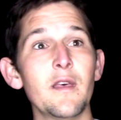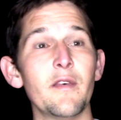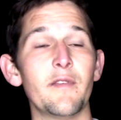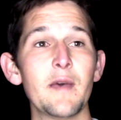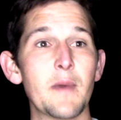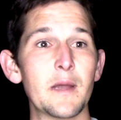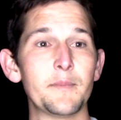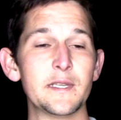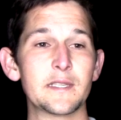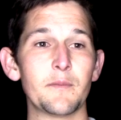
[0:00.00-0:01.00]
that
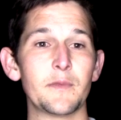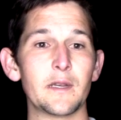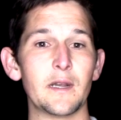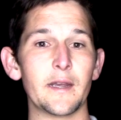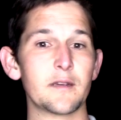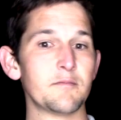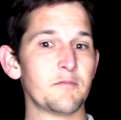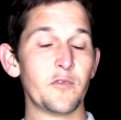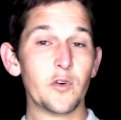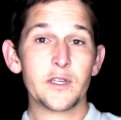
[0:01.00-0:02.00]
might be something like,
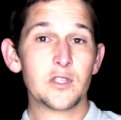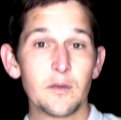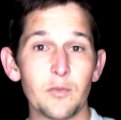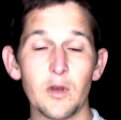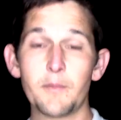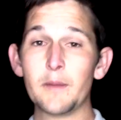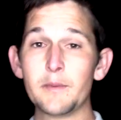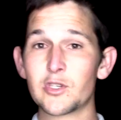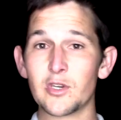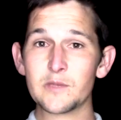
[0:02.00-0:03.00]
for example, a
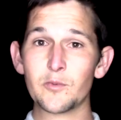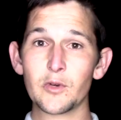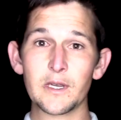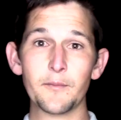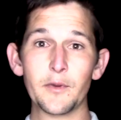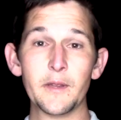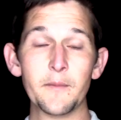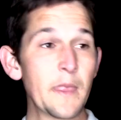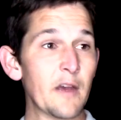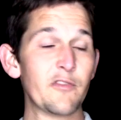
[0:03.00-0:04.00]
public transport company
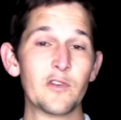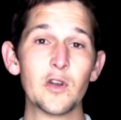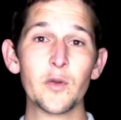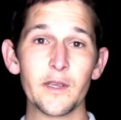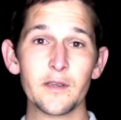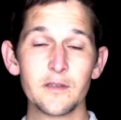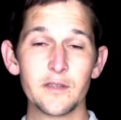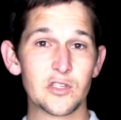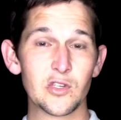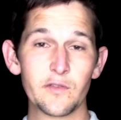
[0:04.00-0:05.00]
following
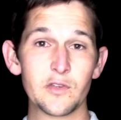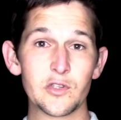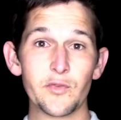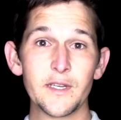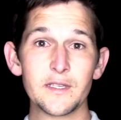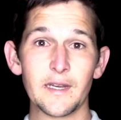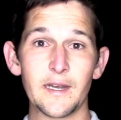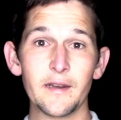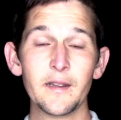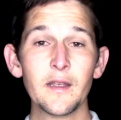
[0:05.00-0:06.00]
a service
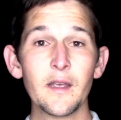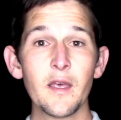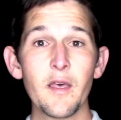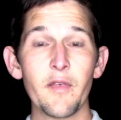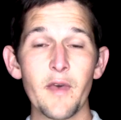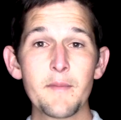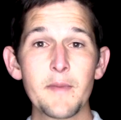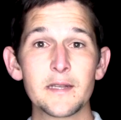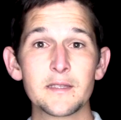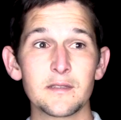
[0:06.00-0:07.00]
redesign. They
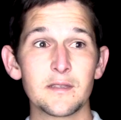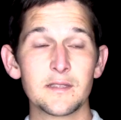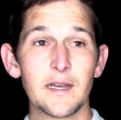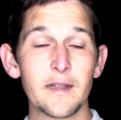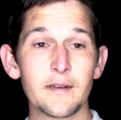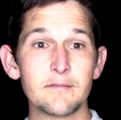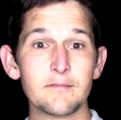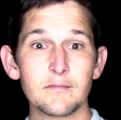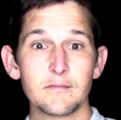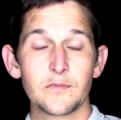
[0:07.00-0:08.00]
might decide,
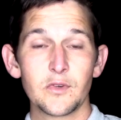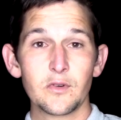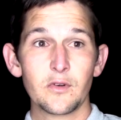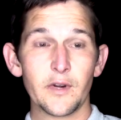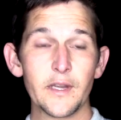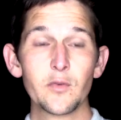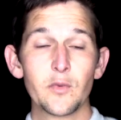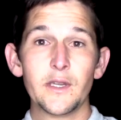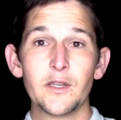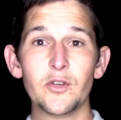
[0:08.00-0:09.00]
great,
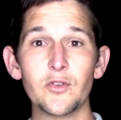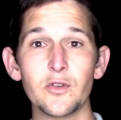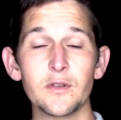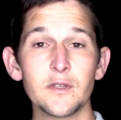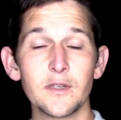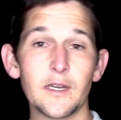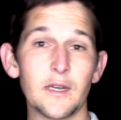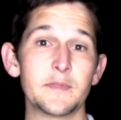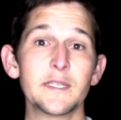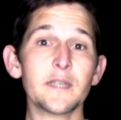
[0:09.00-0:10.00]
we need a new
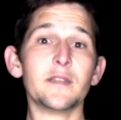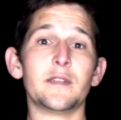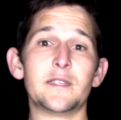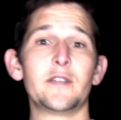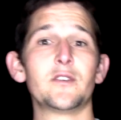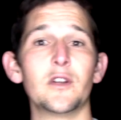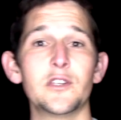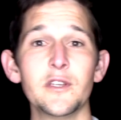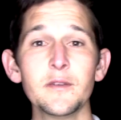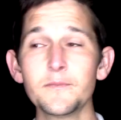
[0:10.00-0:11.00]
ticketing
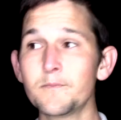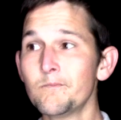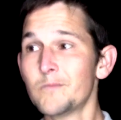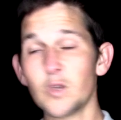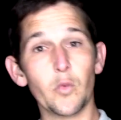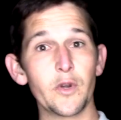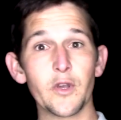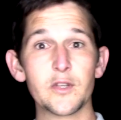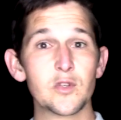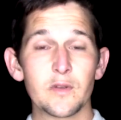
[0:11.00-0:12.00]
technology, we're
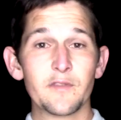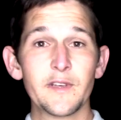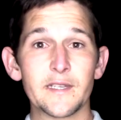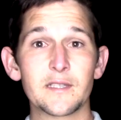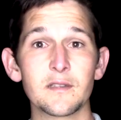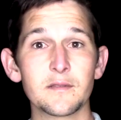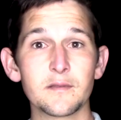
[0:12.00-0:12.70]
going to invest.